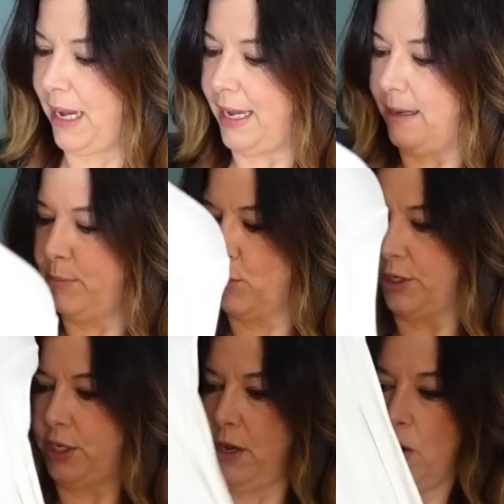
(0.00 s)
by
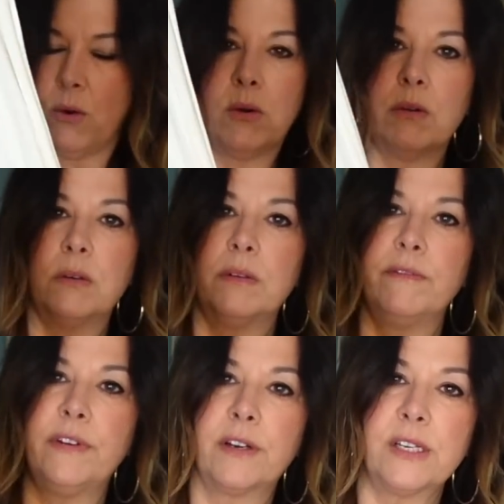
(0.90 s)
Bordeaux
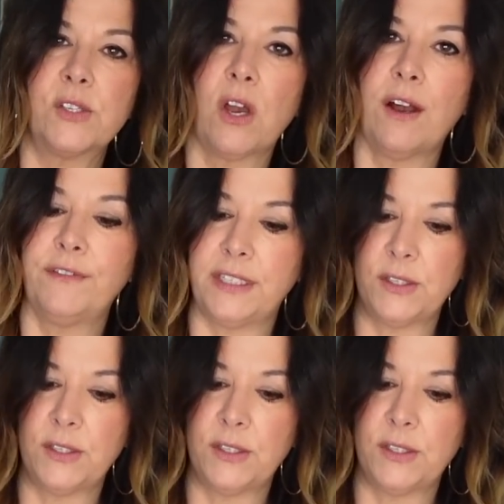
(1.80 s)
very soft